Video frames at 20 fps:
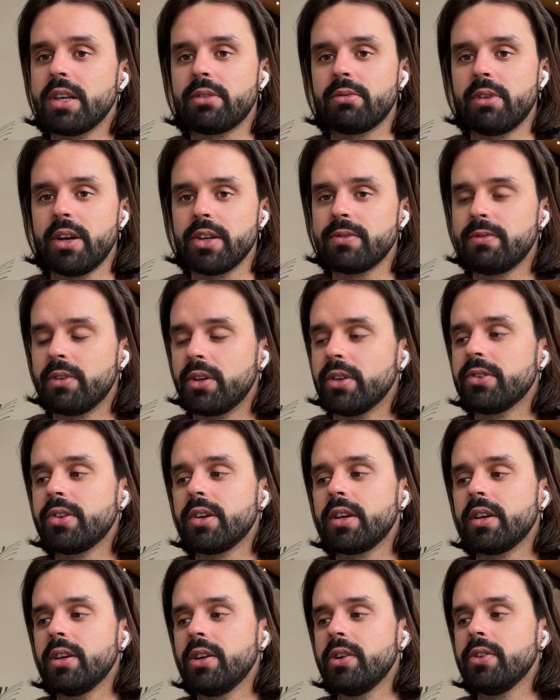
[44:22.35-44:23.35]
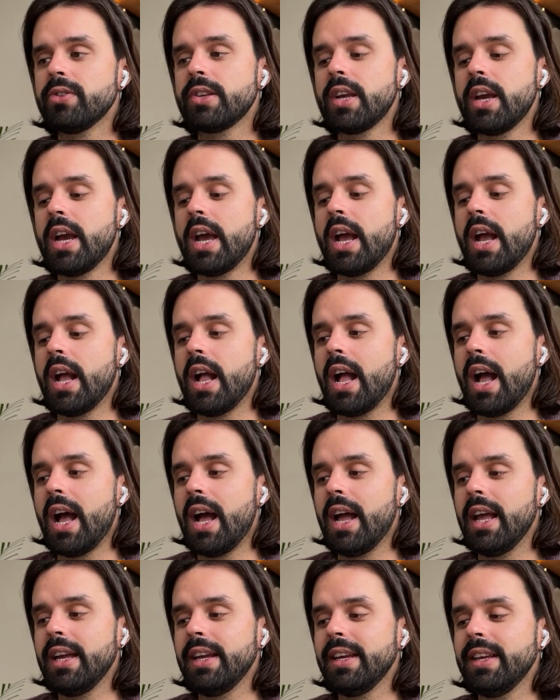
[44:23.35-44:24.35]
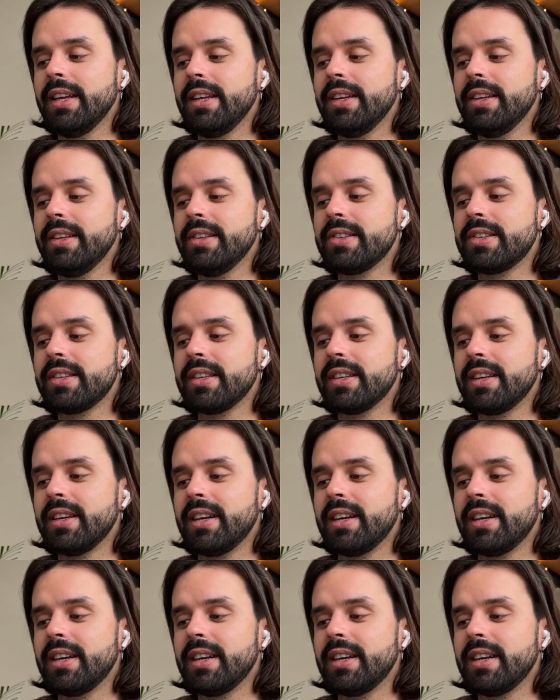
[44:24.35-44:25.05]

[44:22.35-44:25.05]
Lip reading: across verticals, and